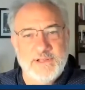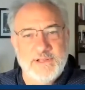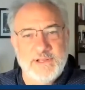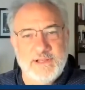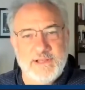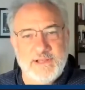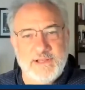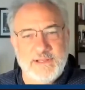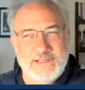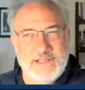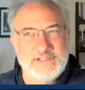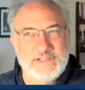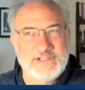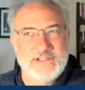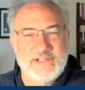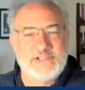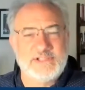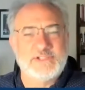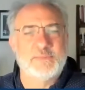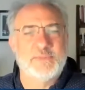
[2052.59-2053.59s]
Uh, that's
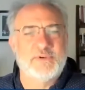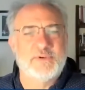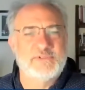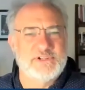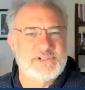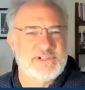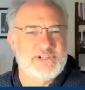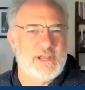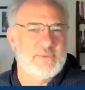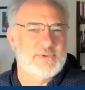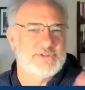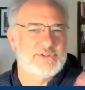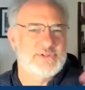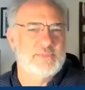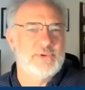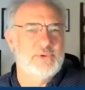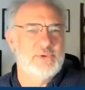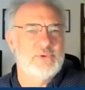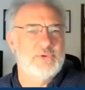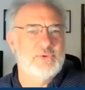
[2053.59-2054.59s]
that's a perfect example of
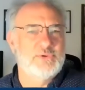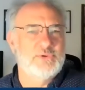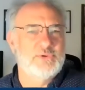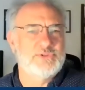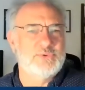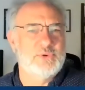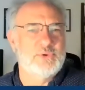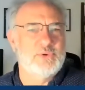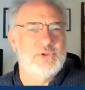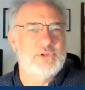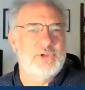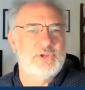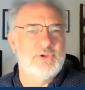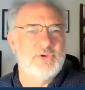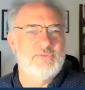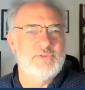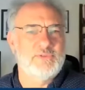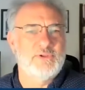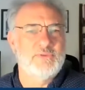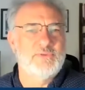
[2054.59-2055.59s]
something you alluded to earlier
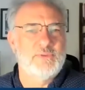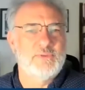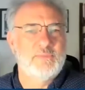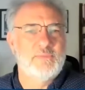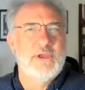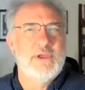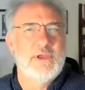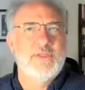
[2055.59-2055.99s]
of the, the,